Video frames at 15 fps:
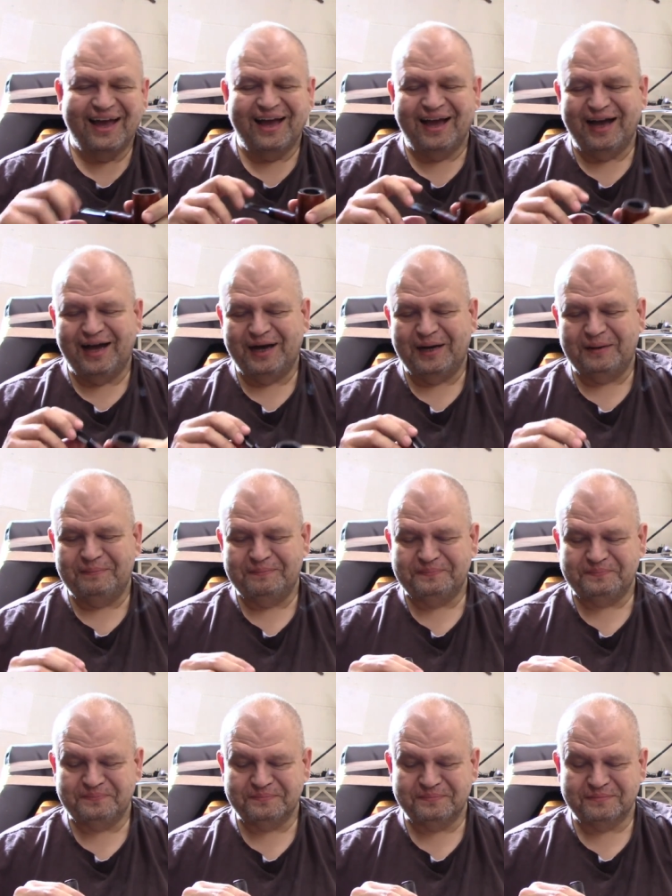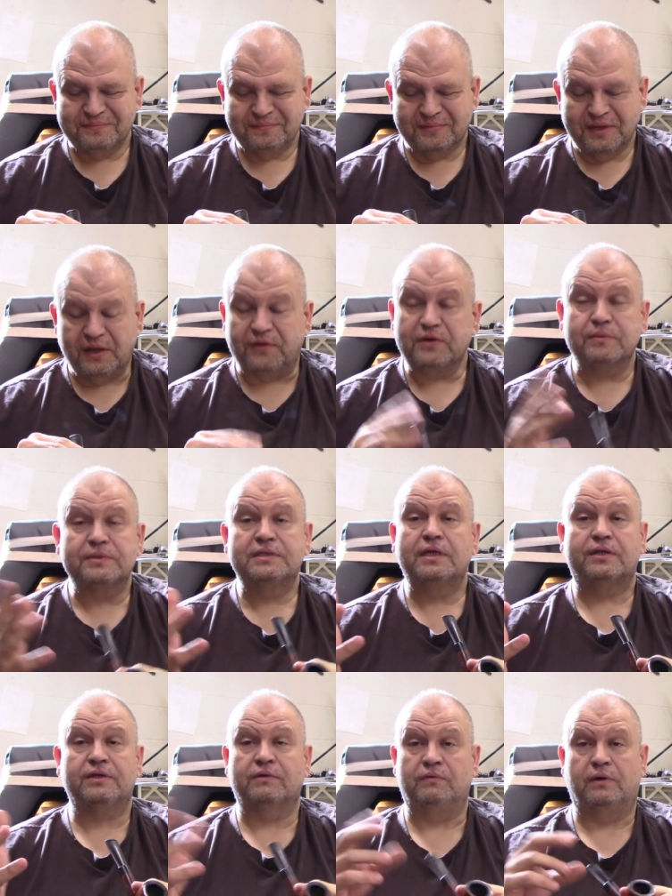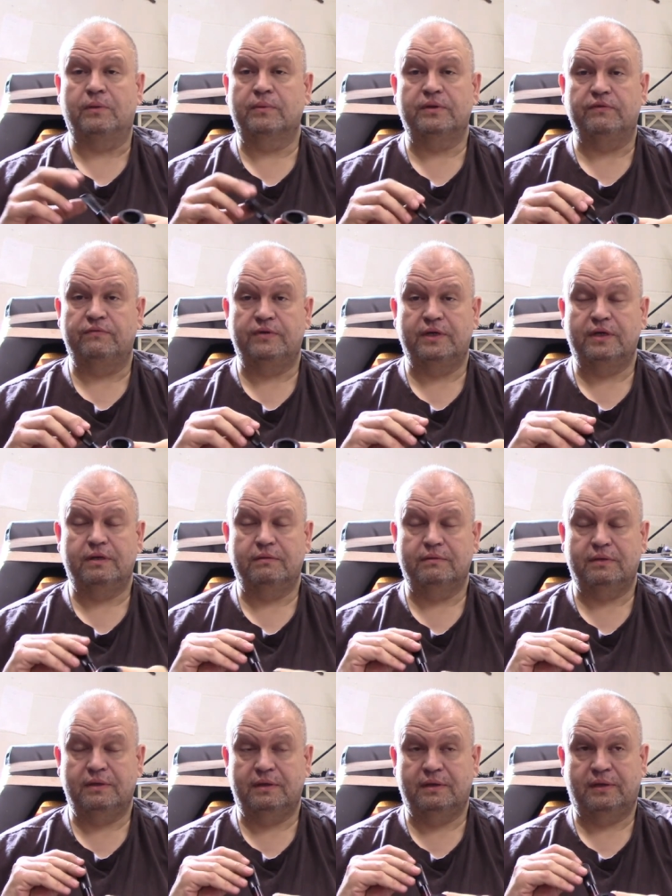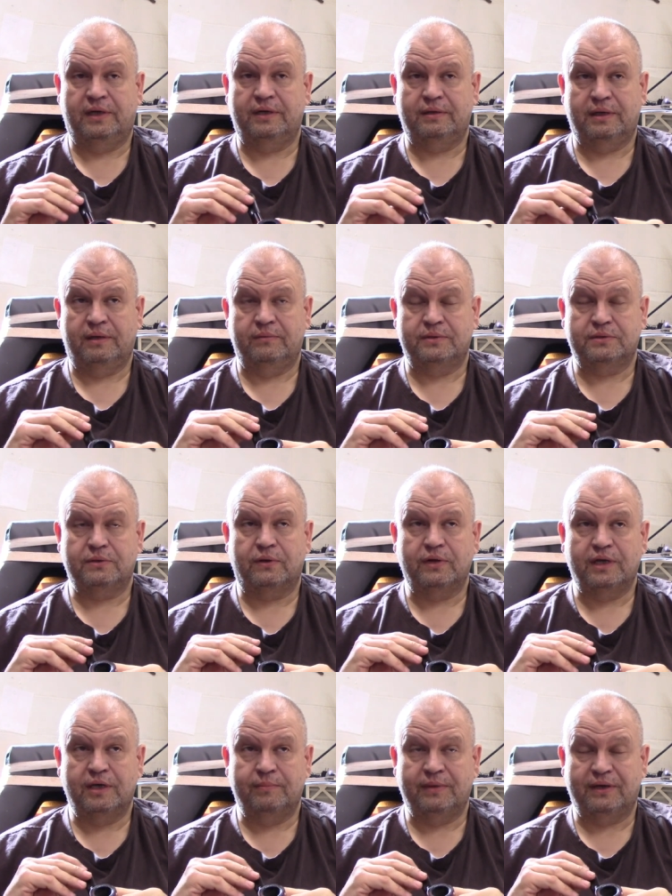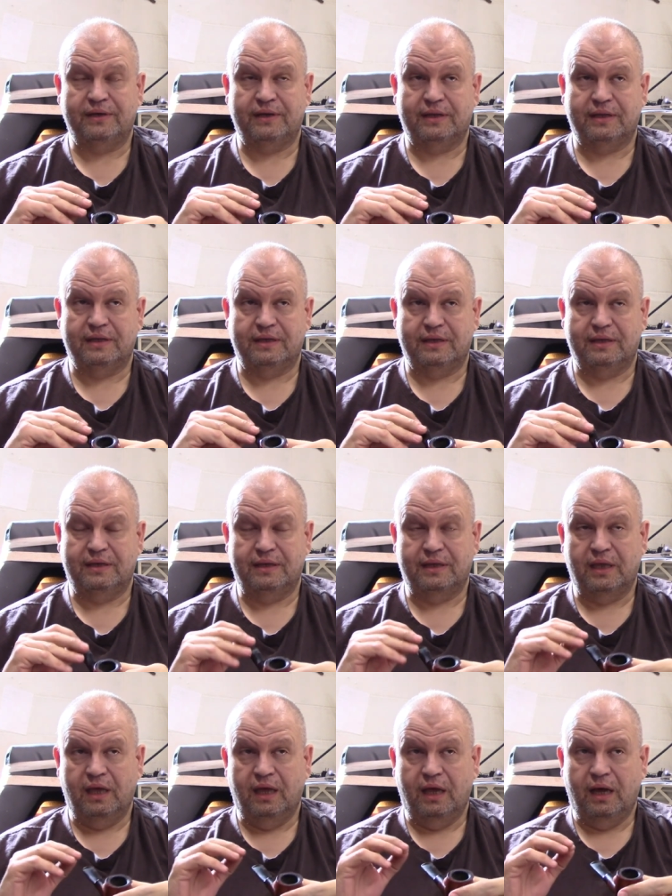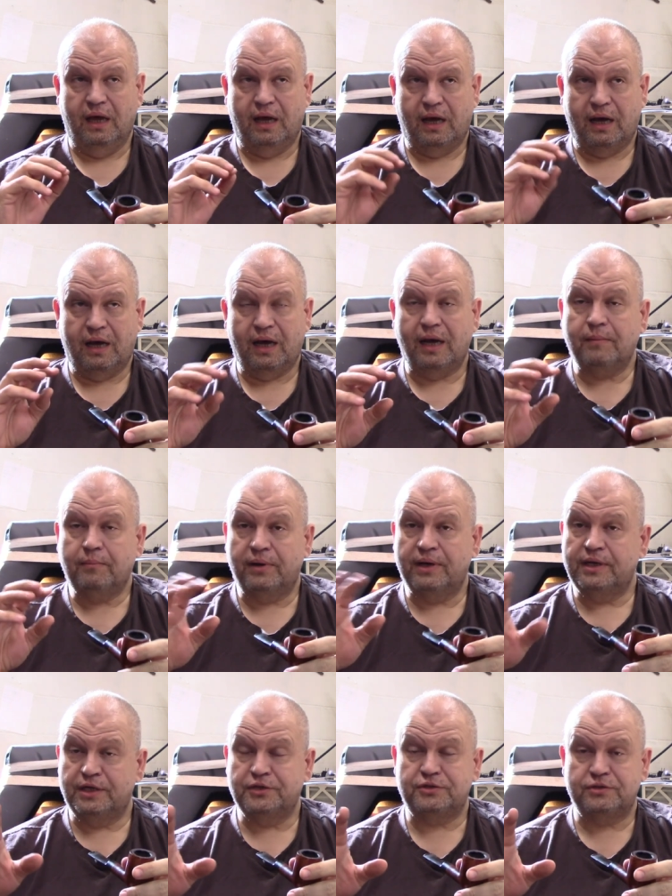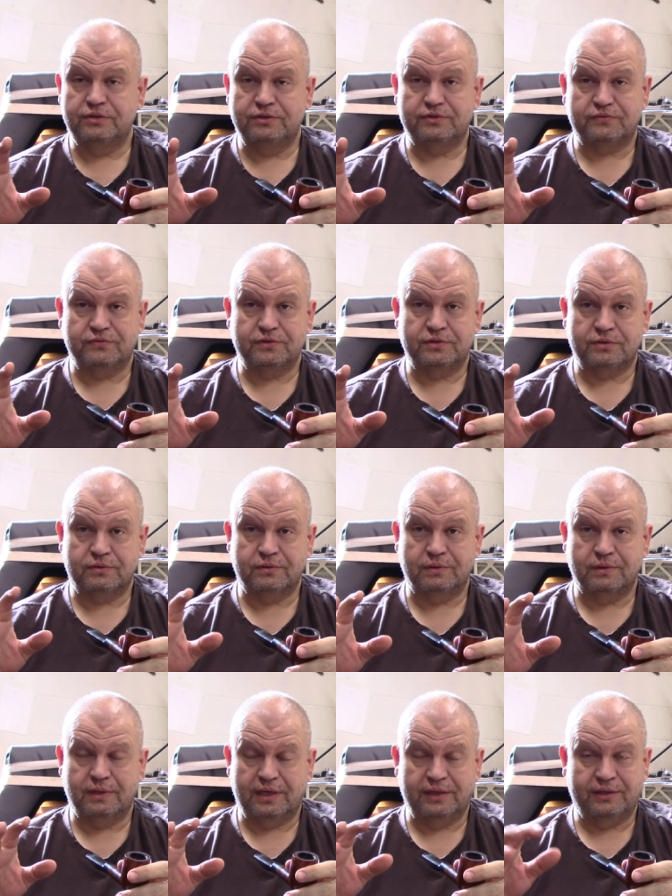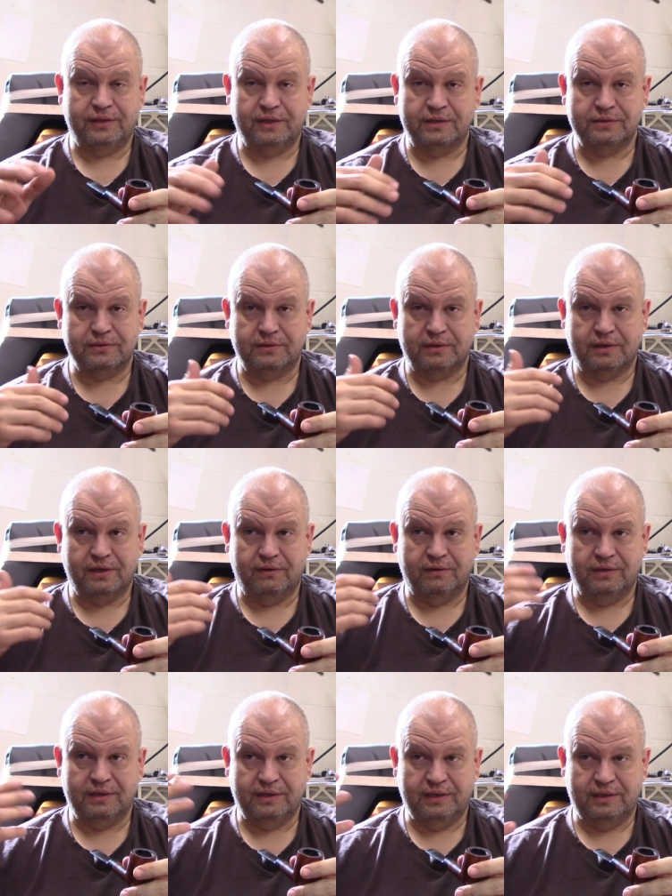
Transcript: um, no, there was nothing wrong with the video. You know, I, I was talking about hot button issues for sure and things that are currently